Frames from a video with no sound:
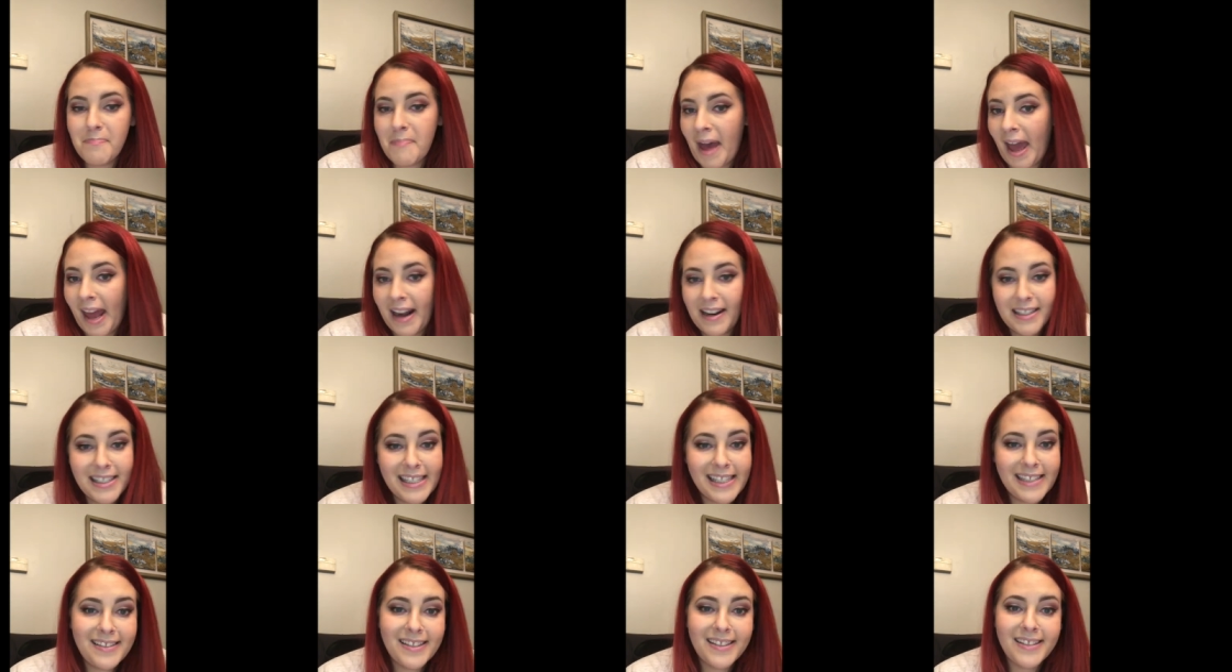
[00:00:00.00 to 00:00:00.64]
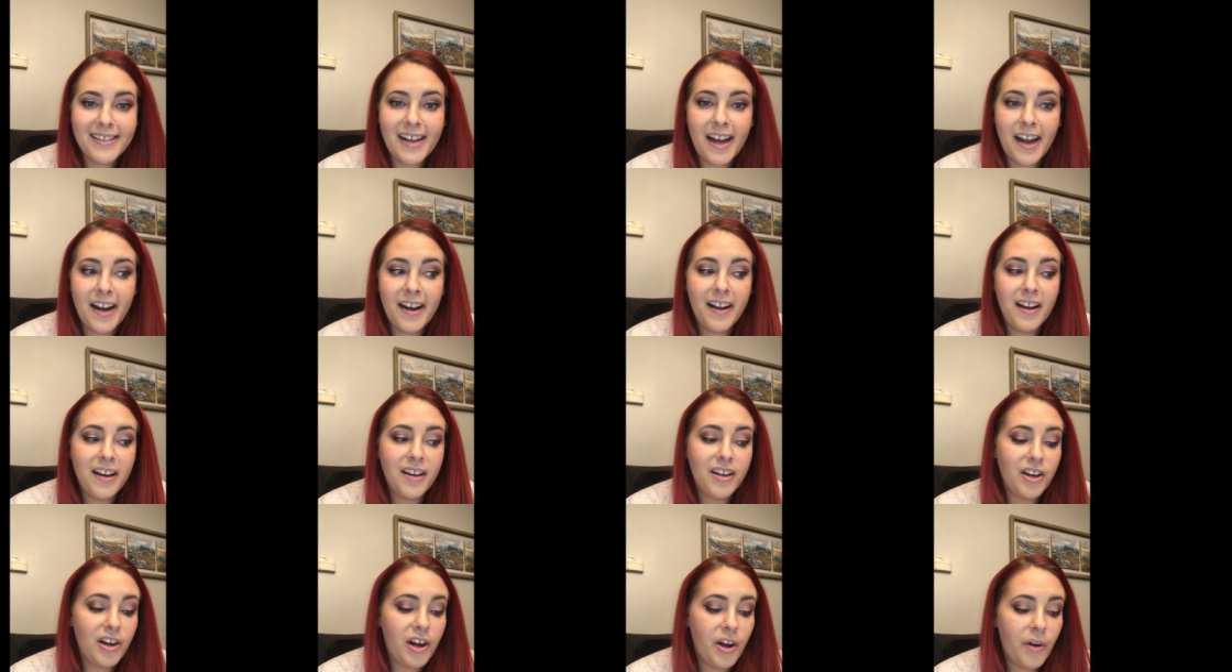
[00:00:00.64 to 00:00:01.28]
Madison
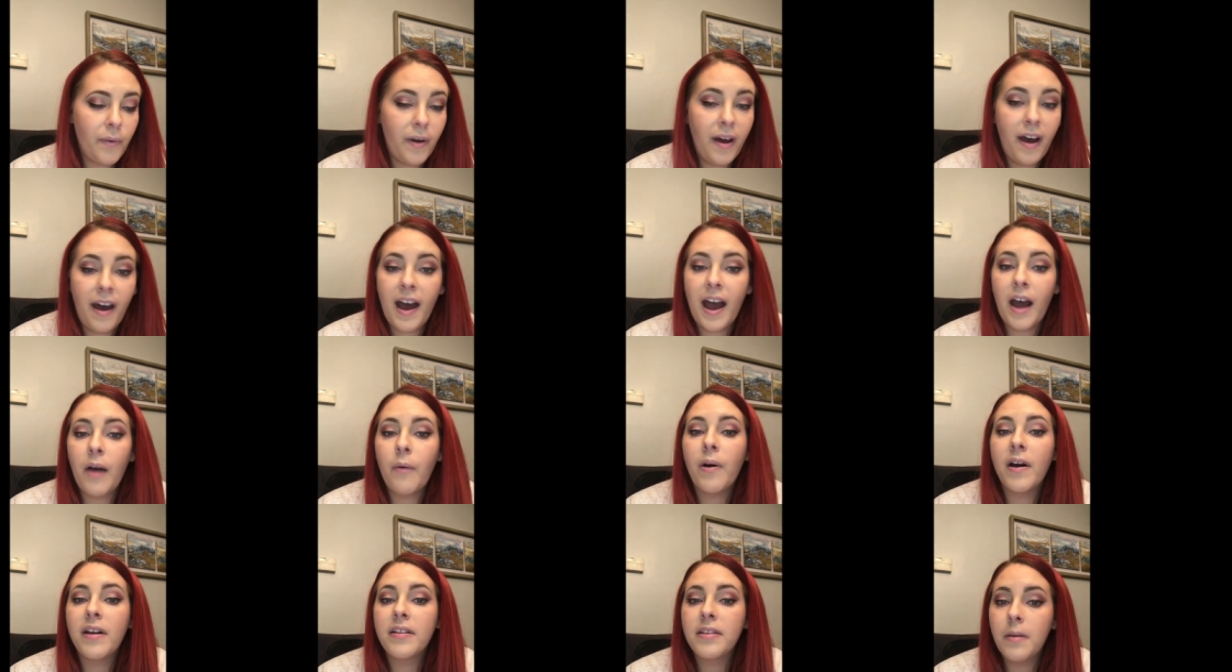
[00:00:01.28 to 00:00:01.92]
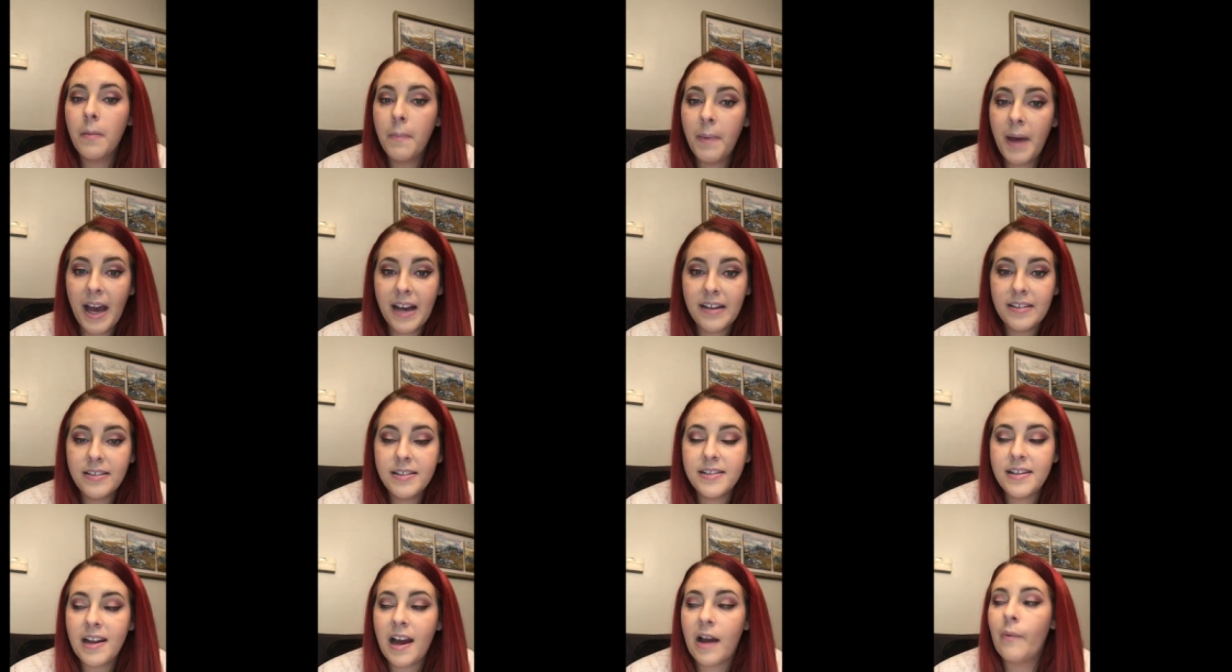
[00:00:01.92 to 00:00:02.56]
decided, you know what, I want the
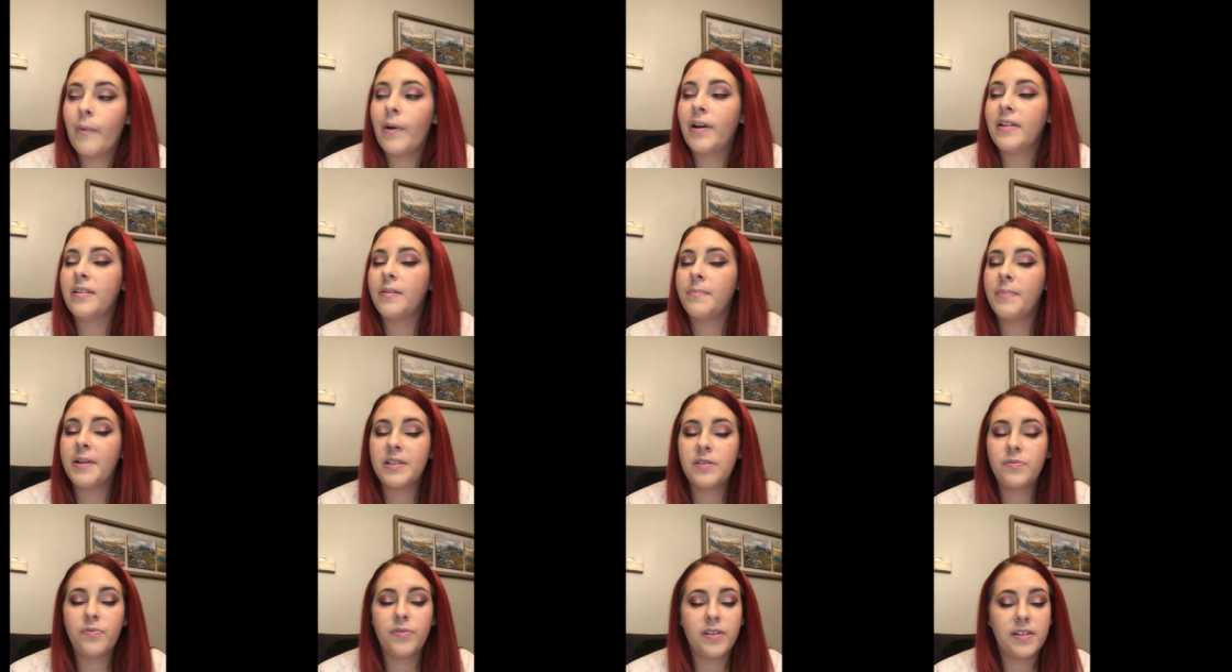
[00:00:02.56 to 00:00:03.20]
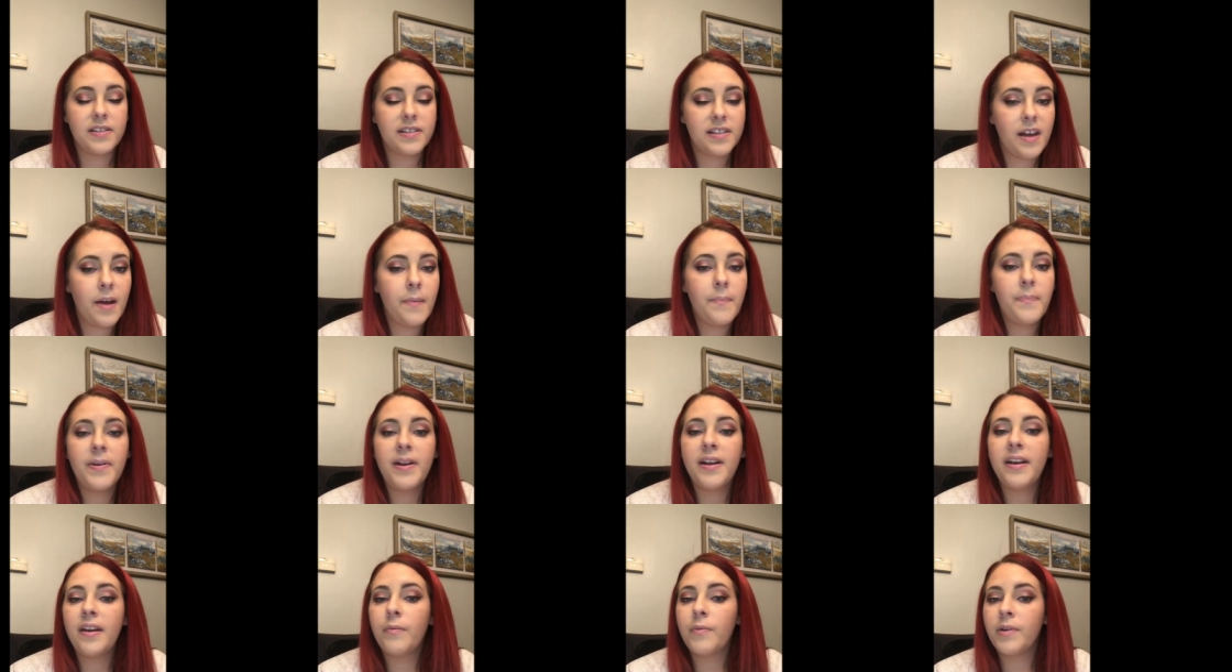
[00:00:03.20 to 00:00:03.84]
best. I want the best for this
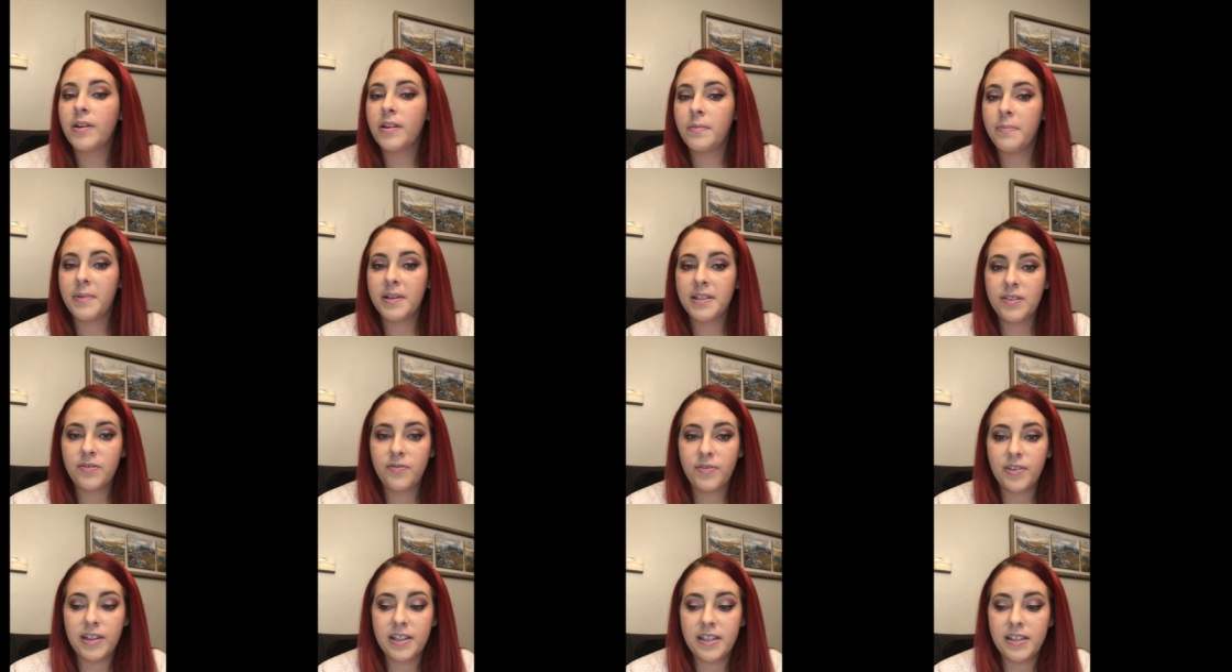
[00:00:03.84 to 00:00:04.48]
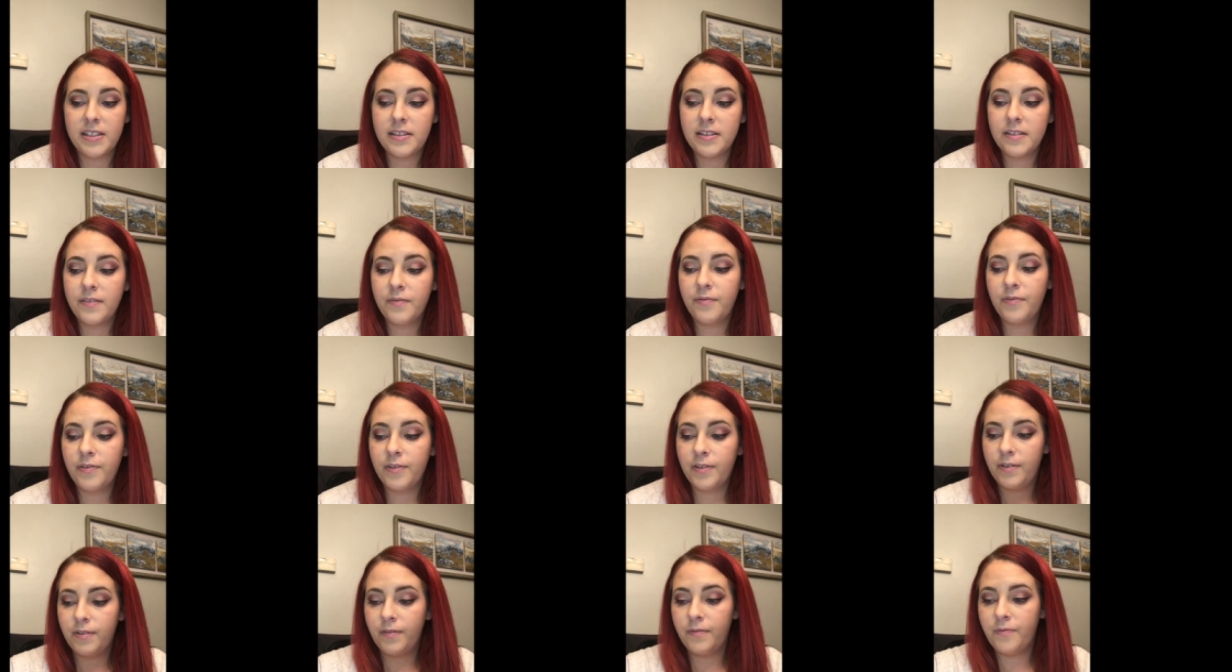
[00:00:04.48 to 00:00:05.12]
company. I want the best for the
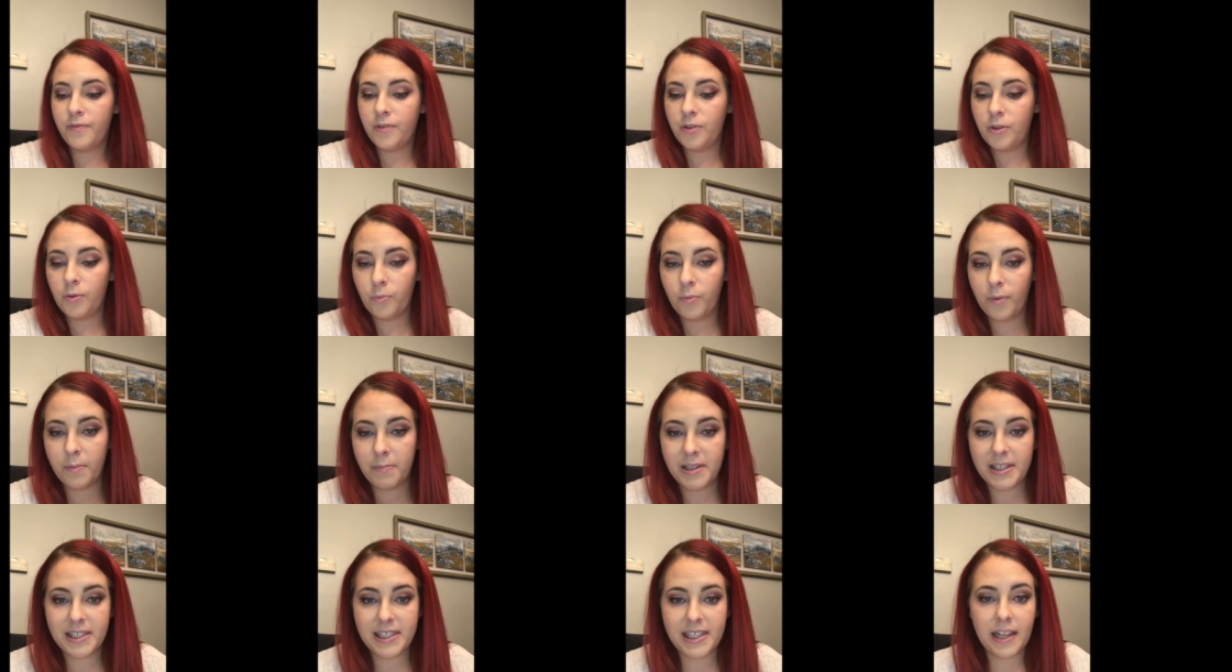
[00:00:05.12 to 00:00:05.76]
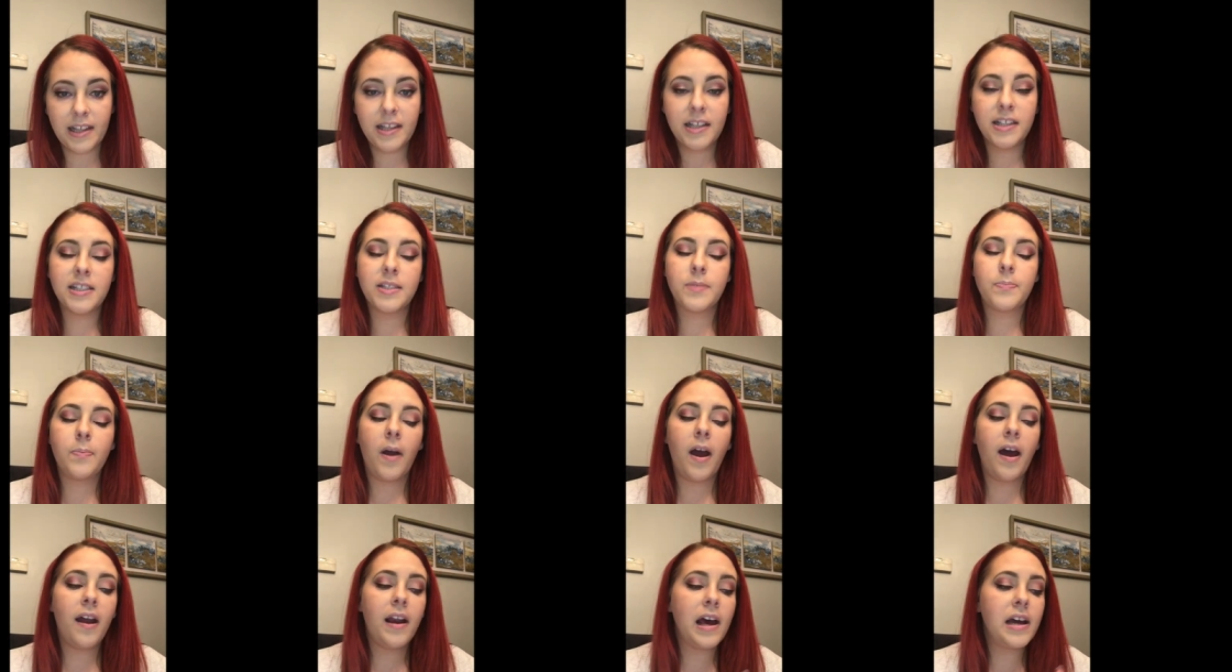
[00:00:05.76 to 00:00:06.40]
for, for the women selling these
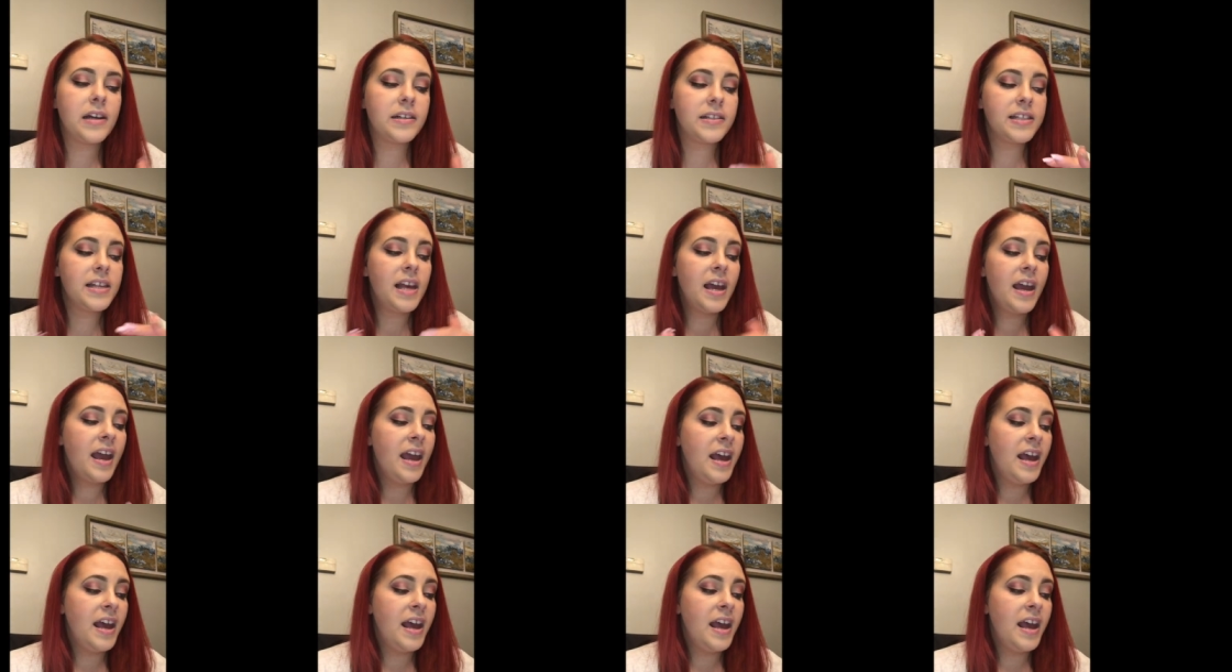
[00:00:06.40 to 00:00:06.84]
products.